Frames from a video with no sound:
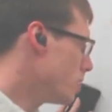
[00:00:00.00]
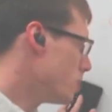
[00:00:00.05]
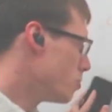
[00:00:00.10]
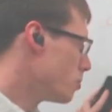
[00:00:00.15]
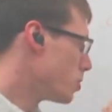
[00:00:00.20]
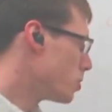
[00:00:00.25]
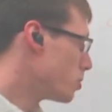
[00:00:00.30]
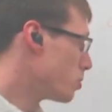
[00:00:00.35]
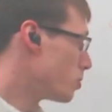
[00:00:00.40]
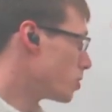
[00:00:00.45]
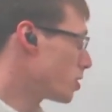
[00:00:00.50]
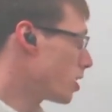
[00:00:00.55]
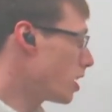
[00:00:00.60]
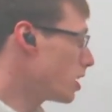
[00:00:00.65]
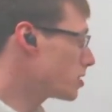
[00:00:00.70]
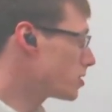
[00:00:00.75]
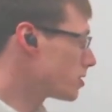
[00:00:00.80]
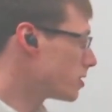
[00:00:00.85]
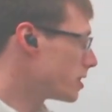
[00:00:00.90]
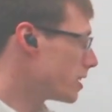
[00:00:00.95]
When you're doing
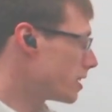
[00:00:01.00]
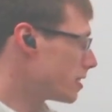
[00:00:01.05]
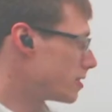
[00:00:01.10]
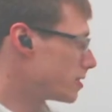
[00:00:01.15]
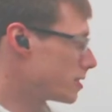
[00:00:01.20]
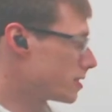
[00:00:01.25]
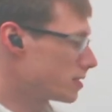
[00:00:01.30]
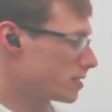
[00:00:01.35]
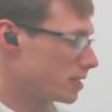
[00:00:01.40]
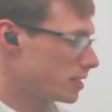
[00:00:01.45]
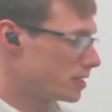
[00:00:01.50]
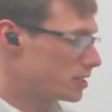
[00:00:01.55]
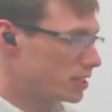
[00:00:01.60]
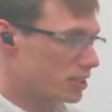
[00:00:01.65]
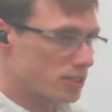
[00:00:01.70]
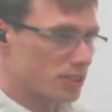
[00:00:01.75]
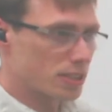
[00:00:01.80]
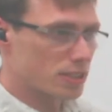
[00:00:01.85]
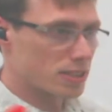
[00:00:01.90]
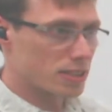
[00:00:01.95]
causal analysis, it
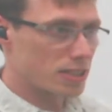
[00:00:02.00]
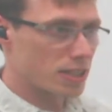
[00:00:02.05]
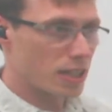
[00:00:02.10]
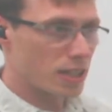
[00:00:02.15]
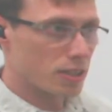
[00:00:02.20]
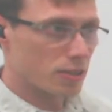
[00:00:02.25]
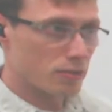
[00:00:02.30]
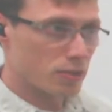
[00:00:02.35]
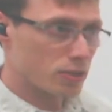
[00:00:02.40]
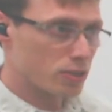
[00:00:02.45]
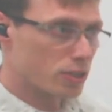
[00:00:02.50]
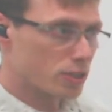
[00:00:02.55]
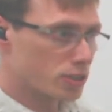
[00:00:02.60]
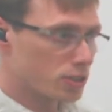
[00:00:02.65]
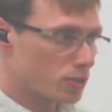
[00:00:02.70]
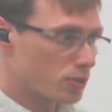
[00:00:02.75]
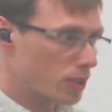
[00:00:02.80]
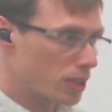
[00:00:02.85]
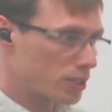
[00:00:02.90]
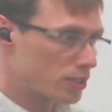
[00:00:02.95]
just doesn't cut it. If you just
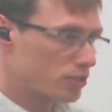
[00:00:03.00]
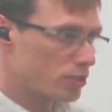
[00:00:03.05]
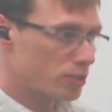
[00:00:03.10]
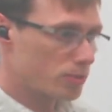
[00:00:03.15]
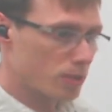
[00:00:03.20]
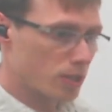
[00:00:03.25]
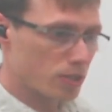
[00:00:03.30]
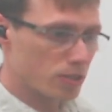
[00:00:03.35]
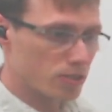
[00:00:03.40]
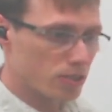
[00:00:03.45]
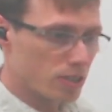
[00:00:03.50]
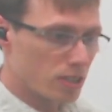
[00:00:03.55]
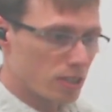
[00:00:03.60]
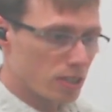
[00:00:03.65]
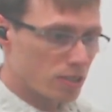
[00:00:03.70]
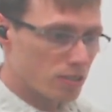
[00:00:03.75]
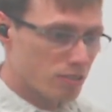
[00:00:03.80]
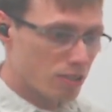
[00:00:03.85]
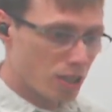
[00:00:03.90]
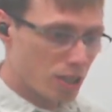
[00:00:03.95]
do ice cream on
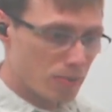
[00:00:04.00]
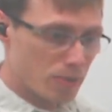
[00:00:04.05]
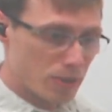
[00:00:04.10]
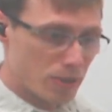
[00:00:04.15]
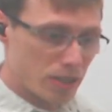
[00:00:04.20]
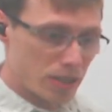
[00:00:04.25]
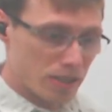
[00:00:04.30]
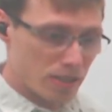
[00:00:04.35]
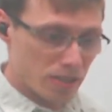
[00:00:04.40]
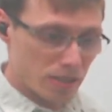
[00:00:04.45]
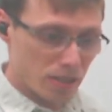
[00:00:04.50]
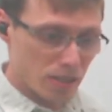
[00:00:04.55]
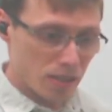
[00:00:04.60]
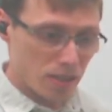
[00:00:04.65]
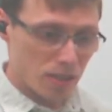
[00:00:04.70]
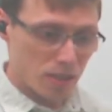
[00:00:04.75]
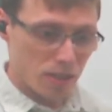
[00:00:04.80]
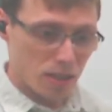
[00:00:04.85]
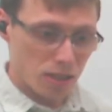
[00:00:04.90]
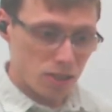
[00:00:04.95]
crime, you get
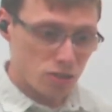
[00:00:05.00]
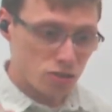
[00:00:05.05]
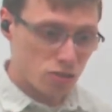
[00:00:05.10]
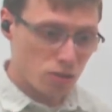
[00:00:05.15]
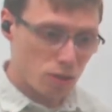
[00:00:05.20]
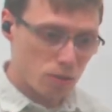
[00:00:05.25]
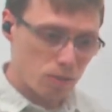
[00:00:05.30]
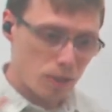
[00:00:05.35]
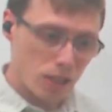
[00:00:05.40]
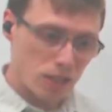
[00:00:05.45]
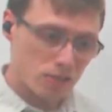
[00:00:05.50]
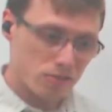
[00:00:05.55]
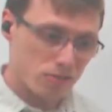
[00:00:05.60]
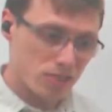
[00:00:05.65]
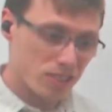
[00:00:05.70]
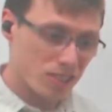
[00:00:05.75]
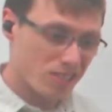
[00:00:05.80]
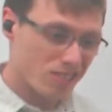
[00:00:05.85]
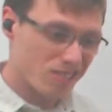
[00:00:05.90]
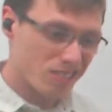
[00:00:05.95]
the strong positive
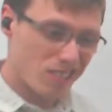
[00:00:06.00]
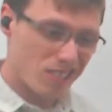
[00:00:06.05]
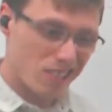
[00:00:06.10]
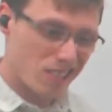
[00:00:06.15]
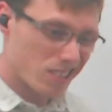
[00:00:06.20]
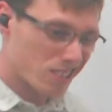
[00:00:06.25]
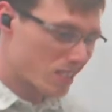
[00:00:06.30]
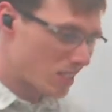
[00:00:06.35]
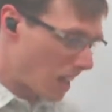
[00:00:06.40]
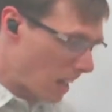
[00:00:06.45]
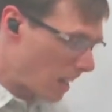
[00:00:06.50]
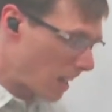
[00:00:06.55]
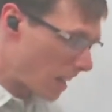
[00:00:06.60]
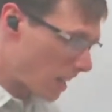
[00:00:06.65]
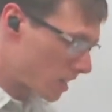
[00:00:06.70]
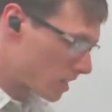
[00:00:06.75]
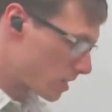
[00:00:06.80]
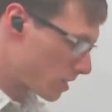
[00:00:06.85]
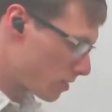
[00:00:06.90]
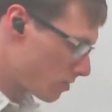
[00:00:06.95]
result, and it's not
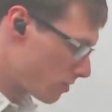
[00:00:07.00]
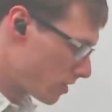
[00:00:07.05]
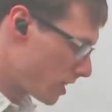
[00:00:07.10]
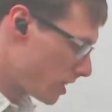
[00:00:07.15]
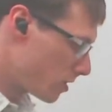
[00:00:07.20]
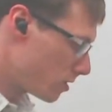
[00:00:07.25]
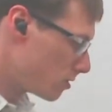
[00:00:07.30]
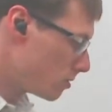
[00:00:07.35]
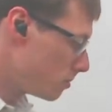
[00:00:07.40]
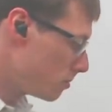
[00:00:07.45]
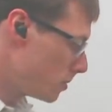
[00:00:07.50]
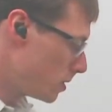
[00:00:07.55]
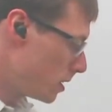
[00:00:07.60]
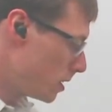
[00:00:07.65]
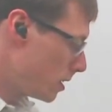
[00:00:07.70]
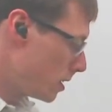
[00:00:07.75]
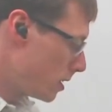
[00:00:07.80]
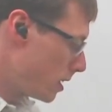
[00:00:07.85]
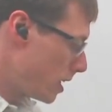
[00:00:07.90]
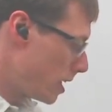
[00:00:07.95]
actually real,
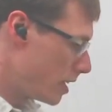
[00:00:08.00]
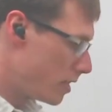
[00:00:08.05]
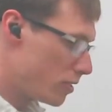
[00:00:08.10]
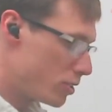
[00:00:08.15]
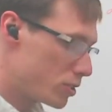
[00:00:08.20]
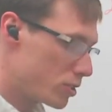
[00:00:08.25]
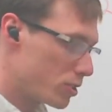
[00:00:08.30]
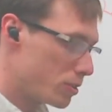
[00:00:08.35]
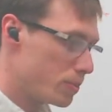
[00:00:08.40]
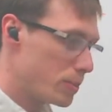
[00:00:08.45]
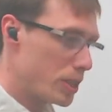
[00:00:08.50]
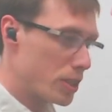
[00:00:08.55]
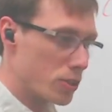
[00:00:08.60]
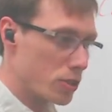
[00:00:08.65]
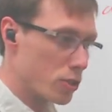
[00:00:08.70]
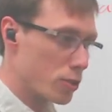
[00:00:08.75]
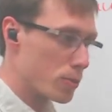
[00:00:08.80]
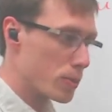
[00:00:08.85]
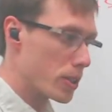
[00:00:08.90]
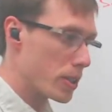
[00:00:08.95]
and you shouldn't be
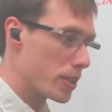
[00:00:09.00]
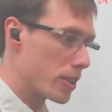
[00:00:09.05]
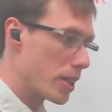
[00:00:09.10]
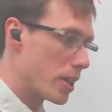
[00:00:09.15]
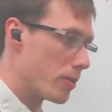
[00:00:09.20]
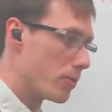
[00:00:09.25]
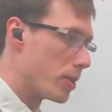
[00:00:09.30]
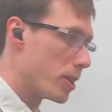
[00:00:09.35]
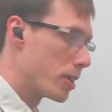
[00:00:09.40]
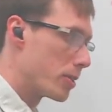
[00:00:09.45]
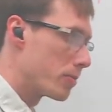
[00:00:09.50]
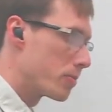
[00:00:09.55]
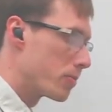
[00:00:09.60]
interpreting that way.